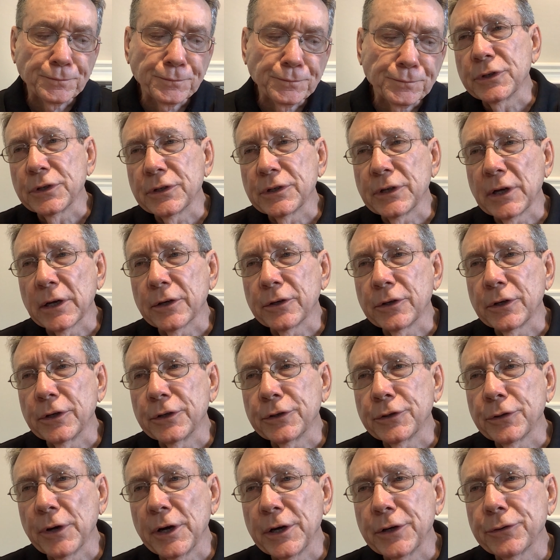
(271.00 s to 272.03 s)
As the Secretary
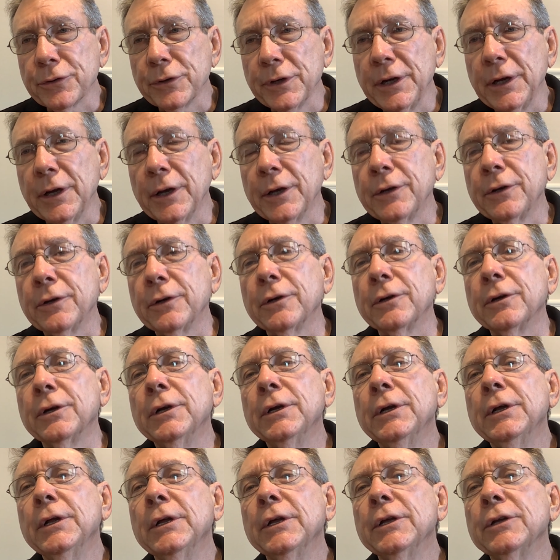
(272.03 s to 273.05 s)
of Treasury under
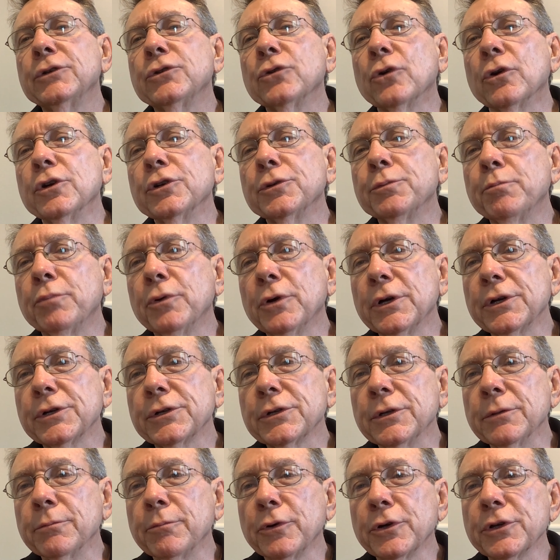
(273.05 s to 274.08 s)
George
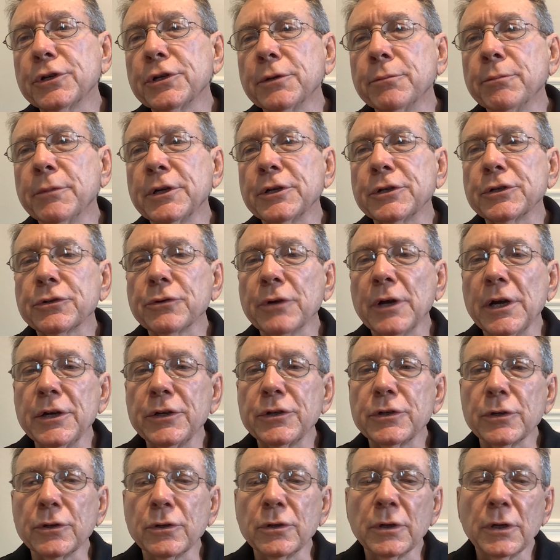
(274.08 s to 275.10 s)
Bush, the Bush
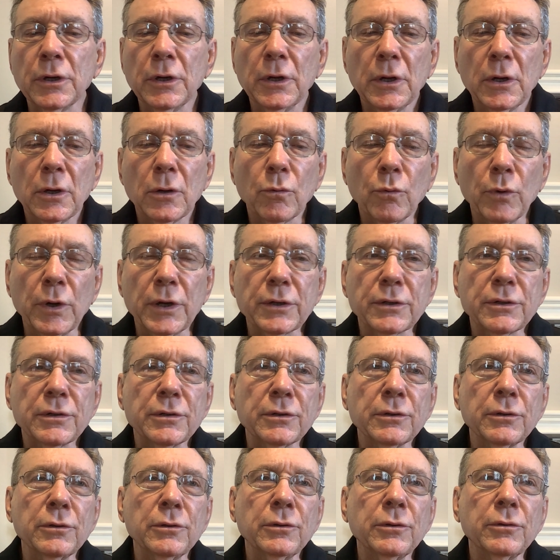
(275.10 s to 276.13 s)
administration went
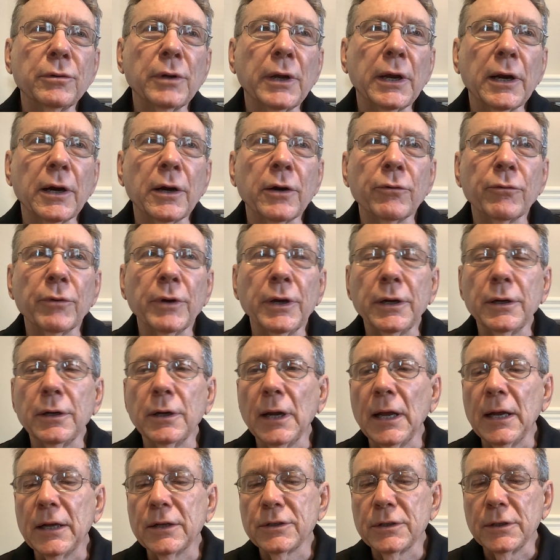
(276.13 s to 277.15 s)
to Harry Reid,
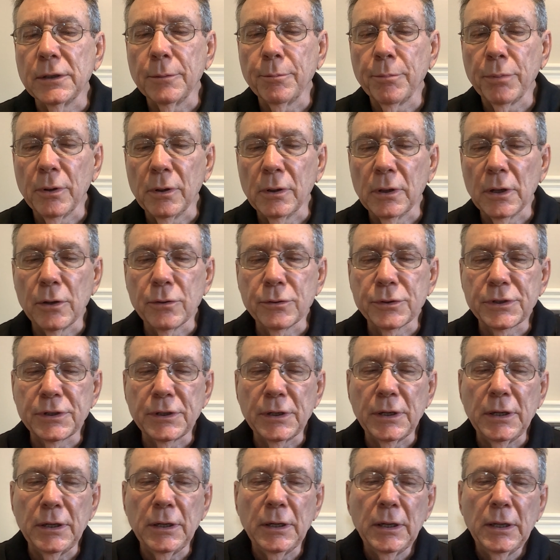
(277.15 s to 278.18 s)
Nancy
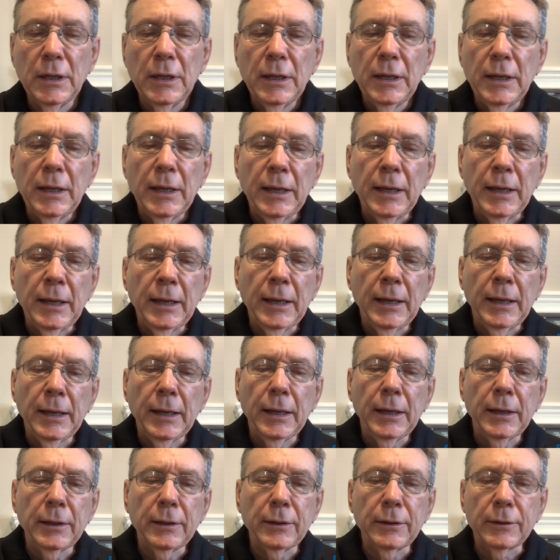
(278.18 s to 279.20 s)
Pelosi,
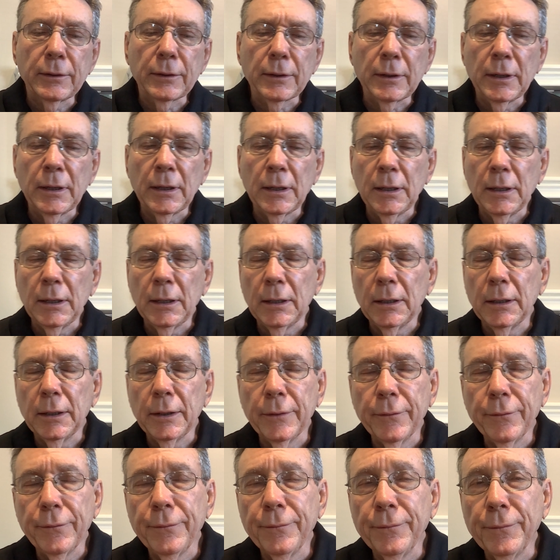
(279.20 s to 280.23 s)
and uh,